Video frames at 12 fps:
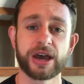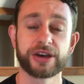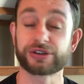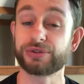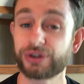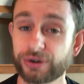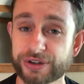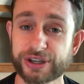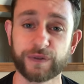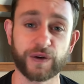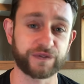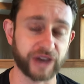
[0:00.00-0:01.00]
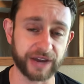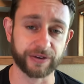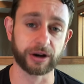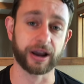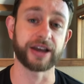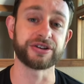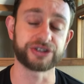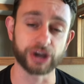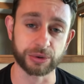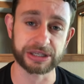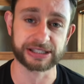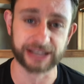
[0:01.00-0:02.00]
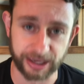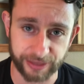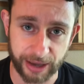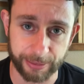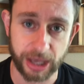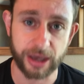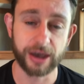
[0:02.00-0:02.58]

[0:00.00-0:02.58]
So do yourself a favor and don't say them.